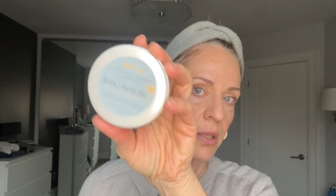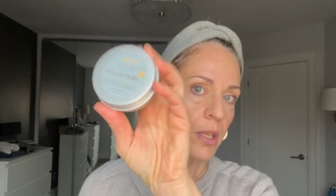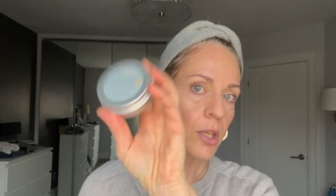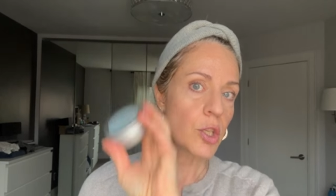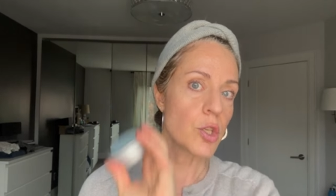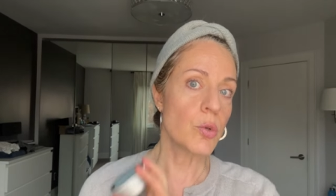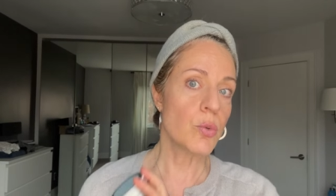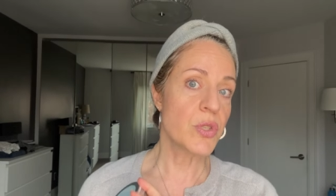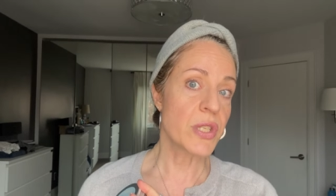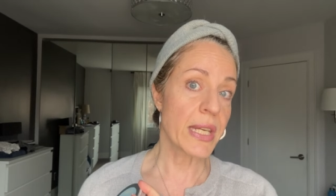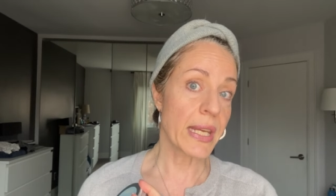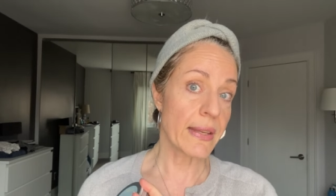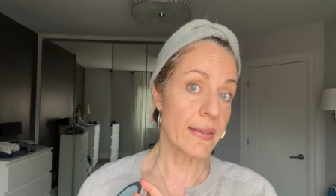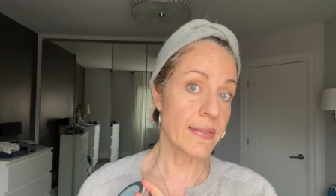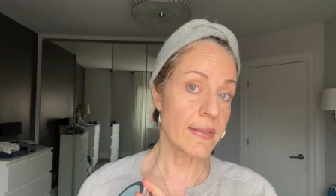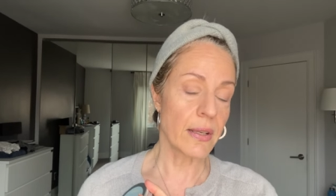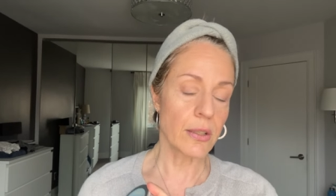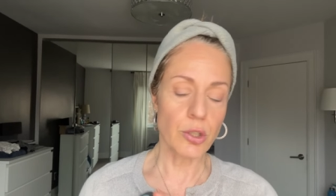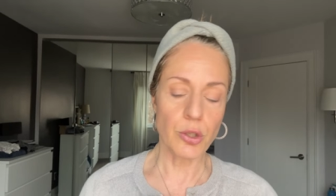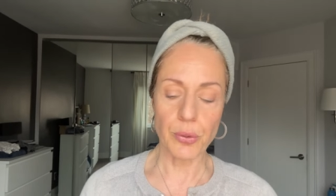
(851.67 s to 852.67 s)
using a
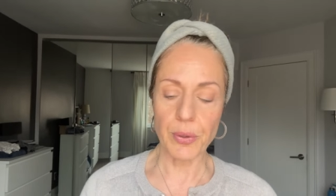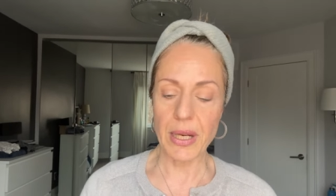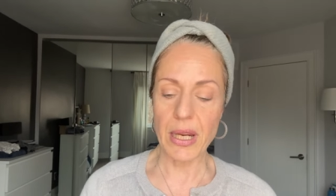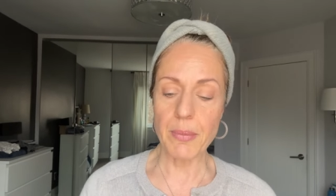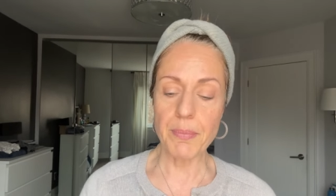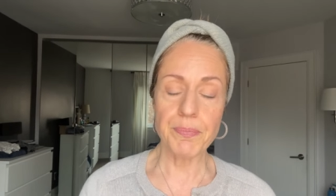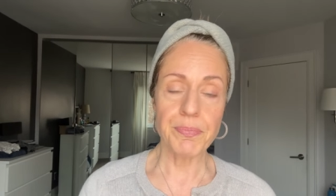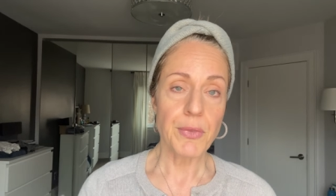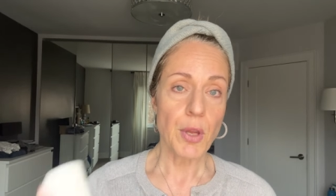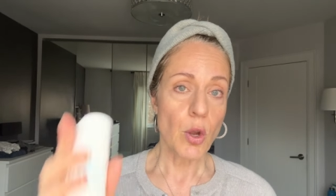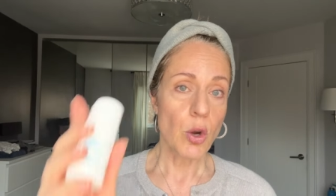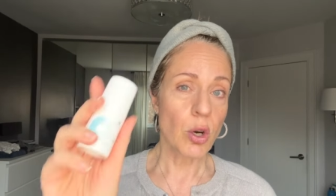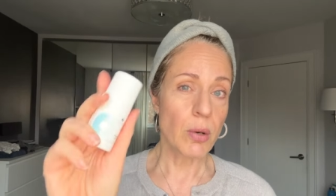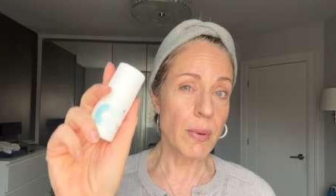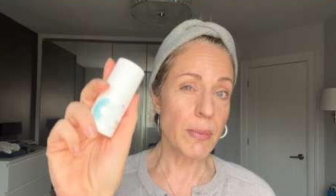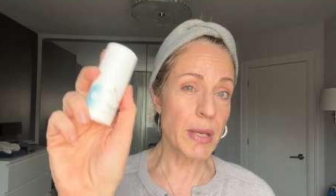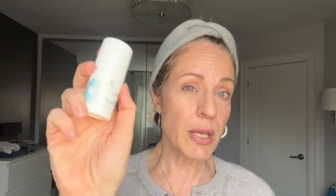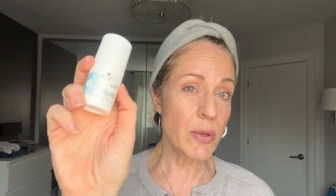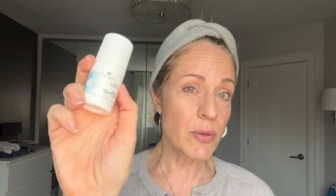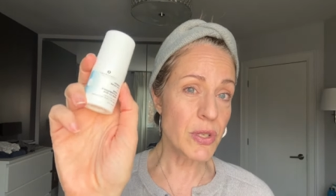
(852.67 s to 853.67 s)
sun cream or
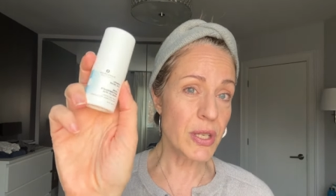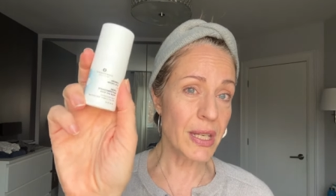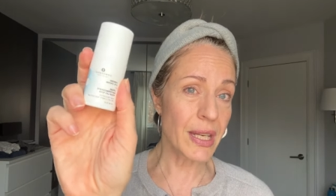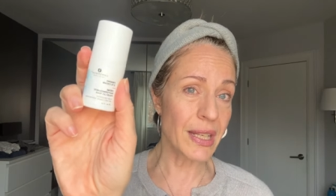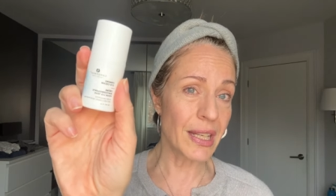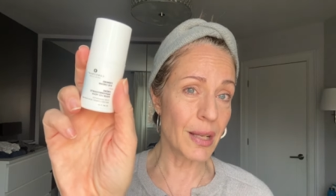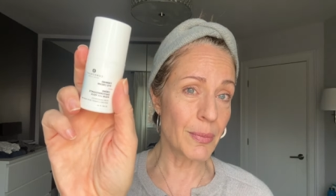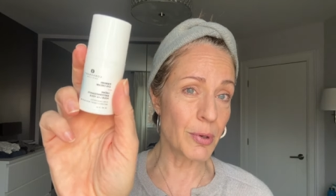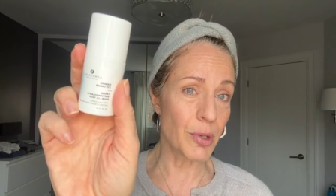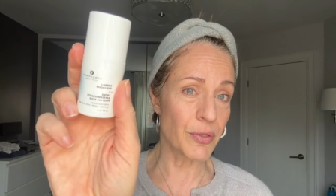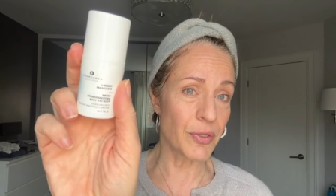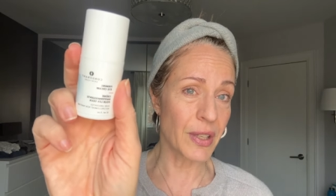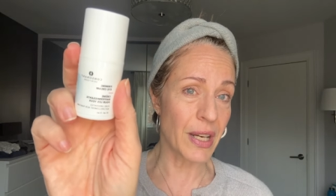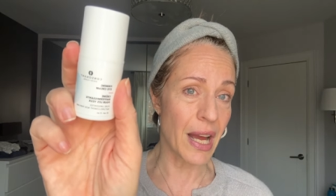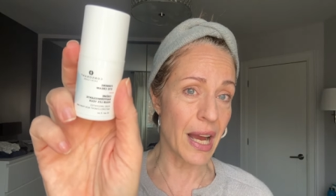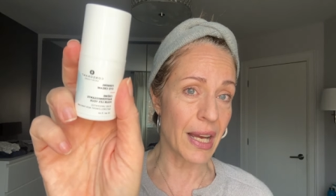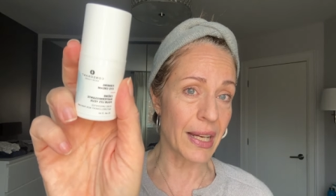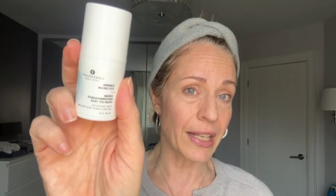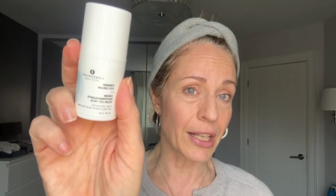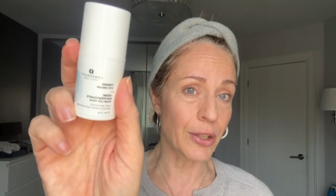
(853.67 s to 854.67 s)
maybe using a little bit of an
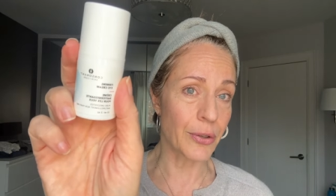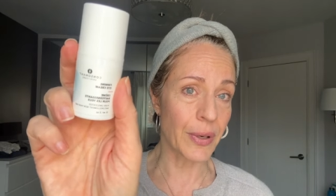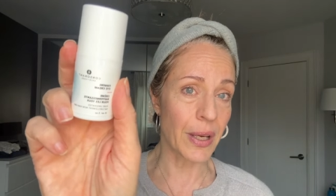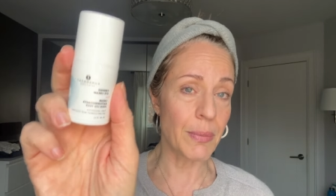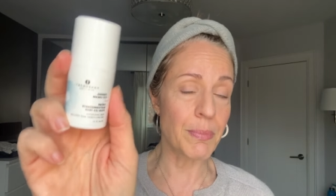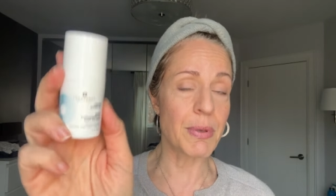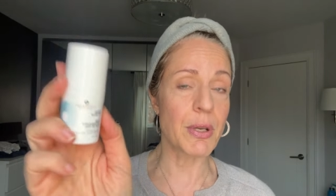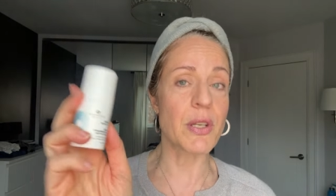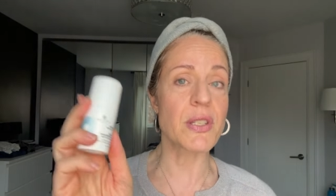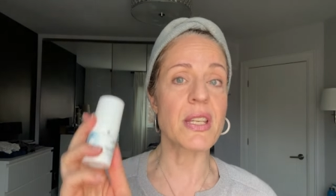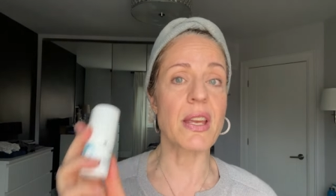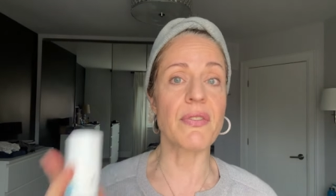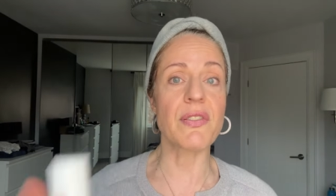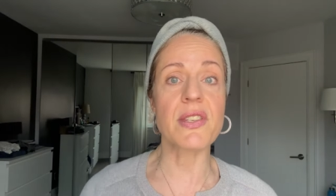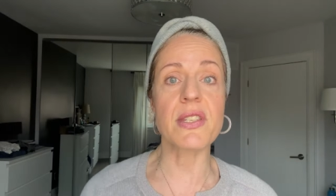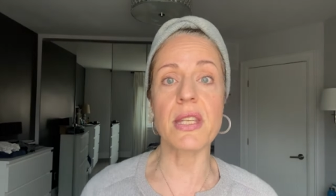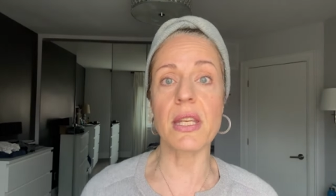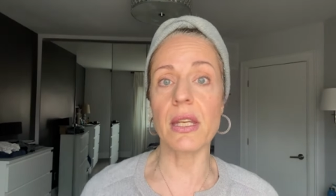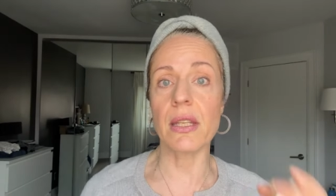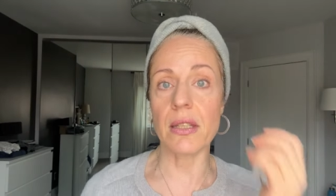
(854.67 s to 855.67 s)
eye cream because I've
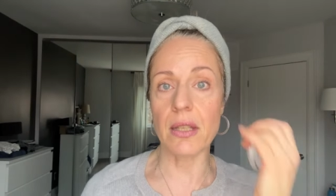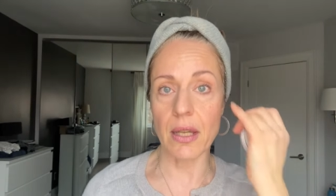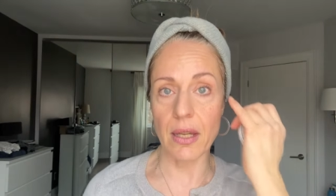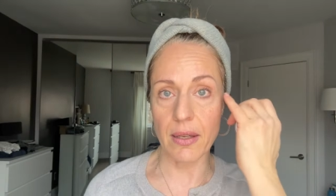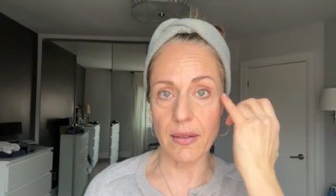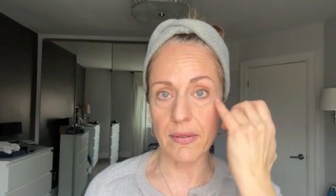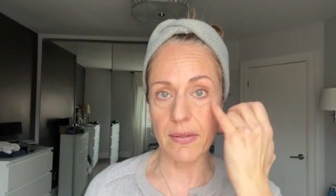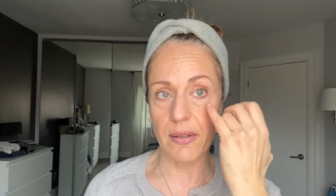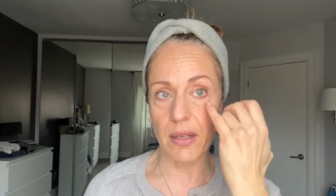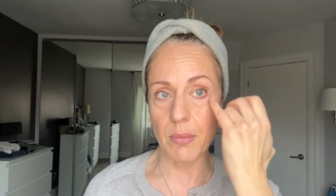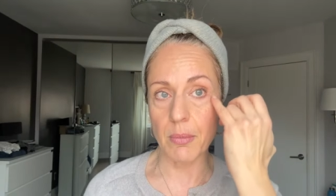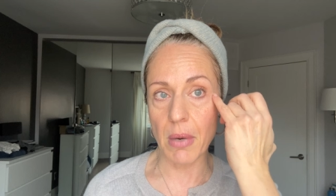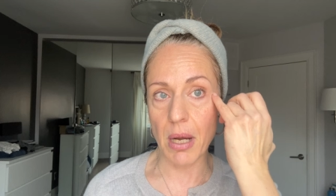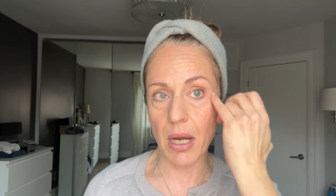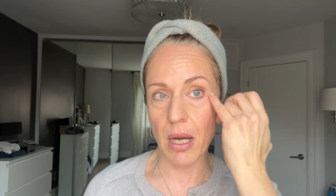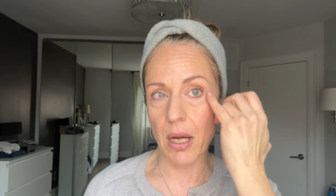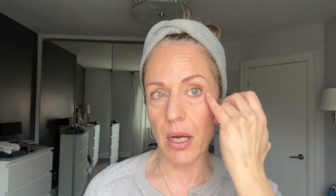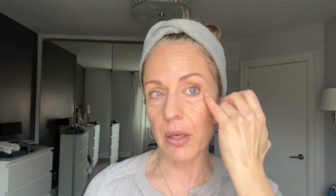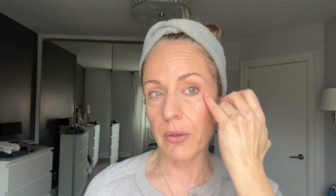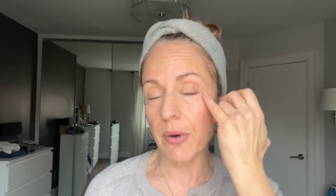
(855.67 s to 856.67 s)
seen
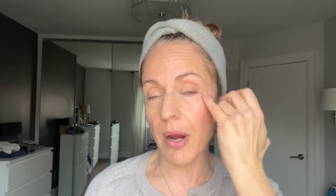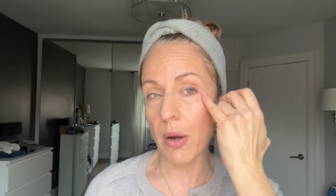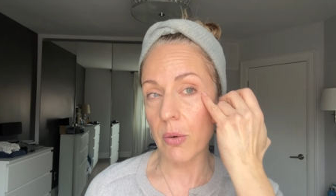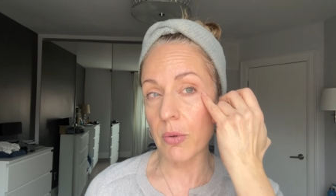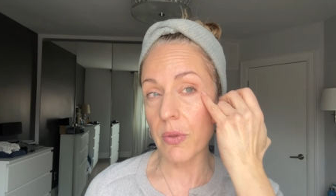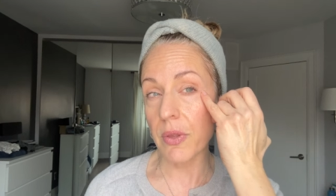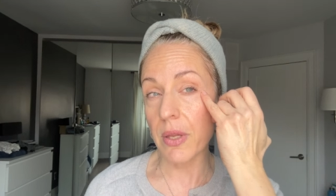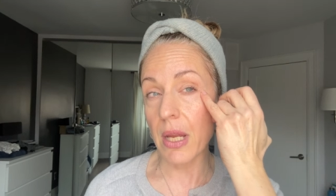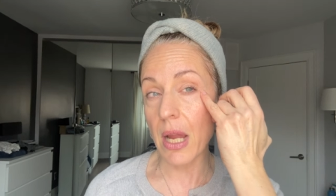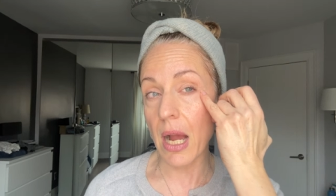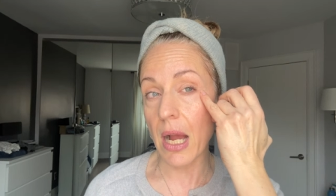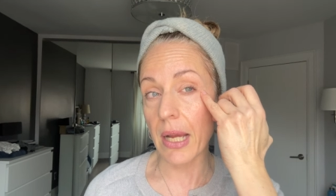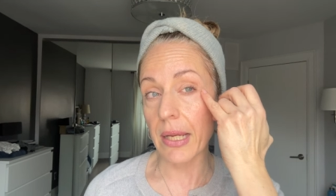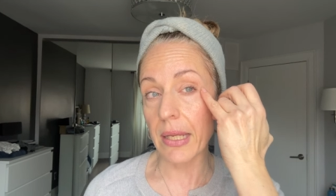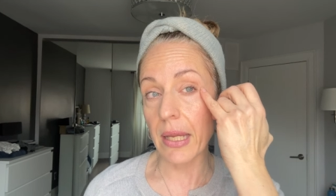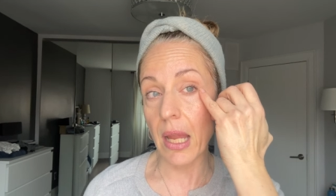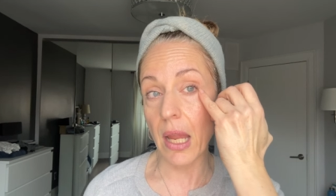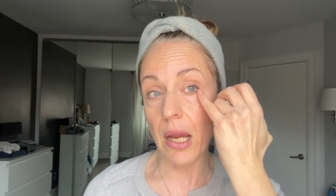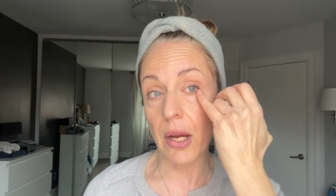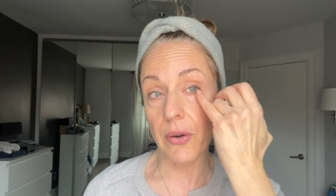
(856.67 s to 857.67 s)
eczema around the
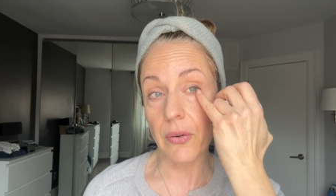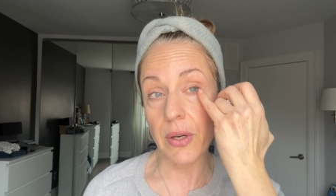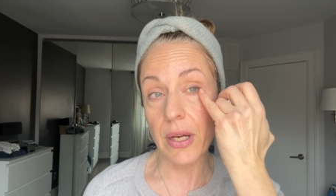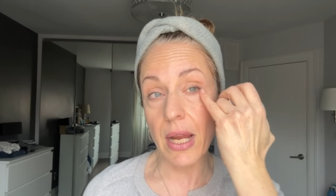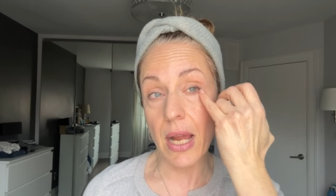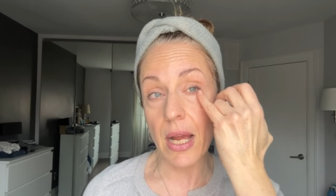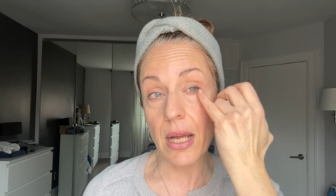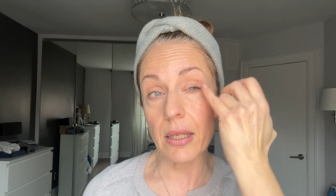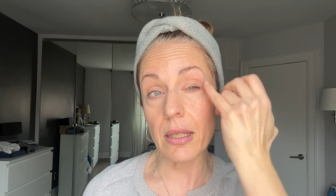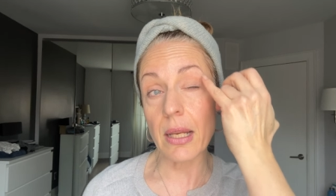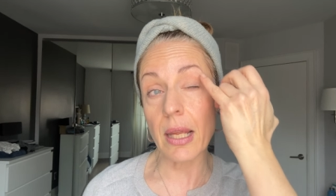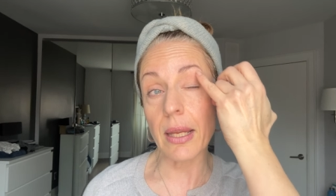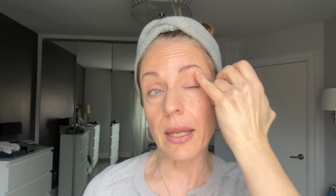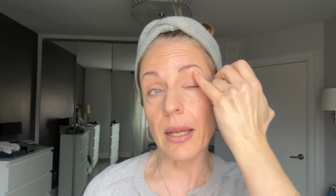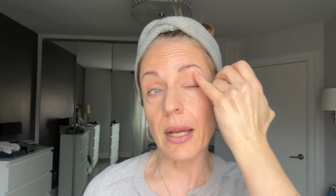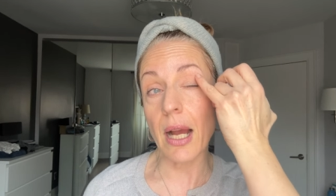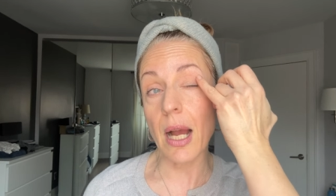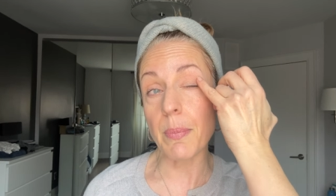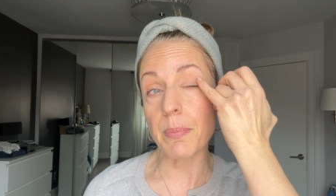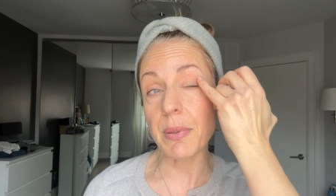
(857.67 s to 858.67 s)
eye area,
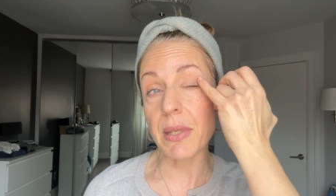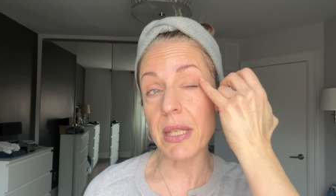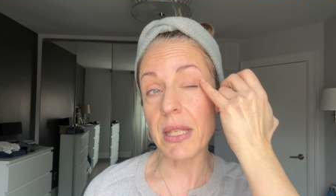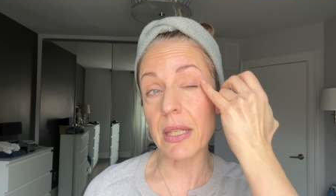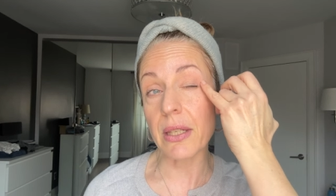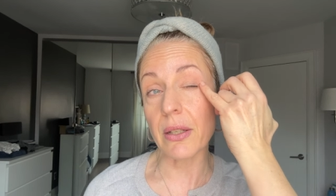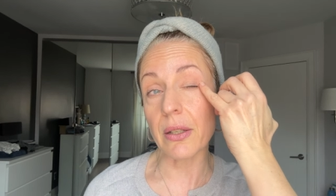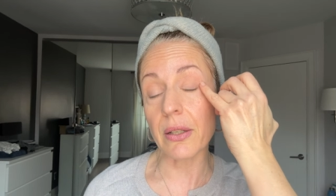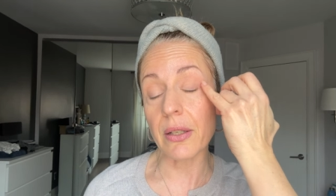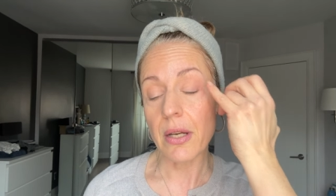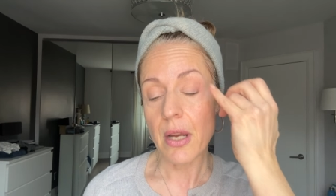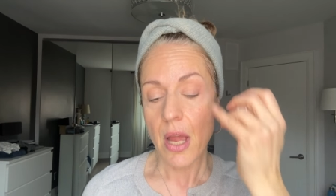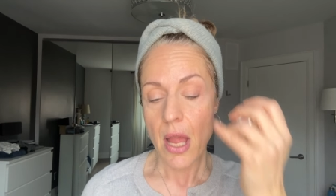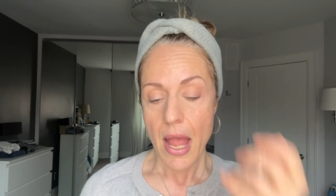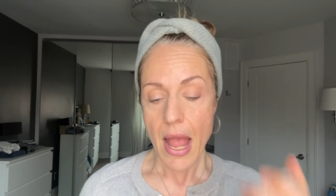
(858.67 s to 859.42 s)
like up here.